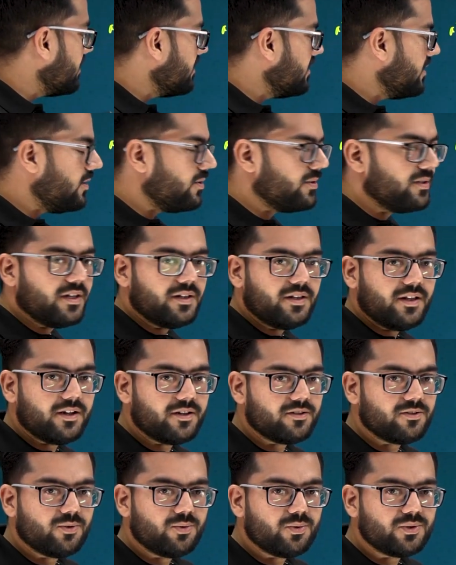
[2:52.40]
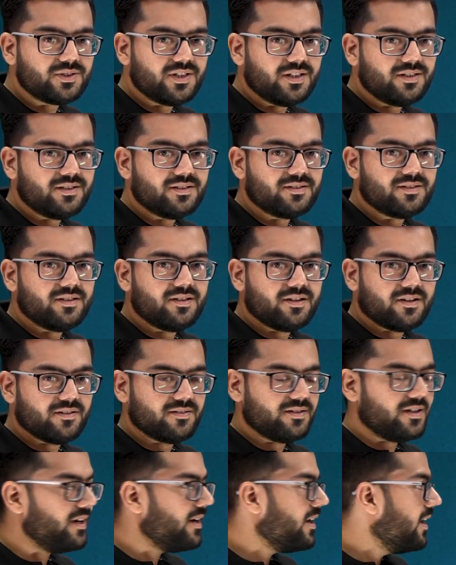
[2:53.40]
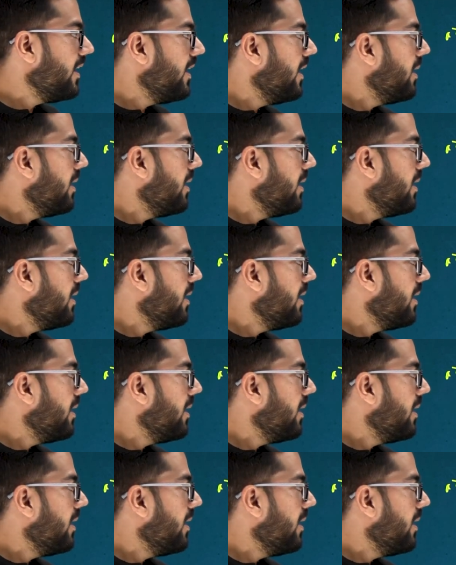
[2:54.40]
than 0, then there is no changes in the result.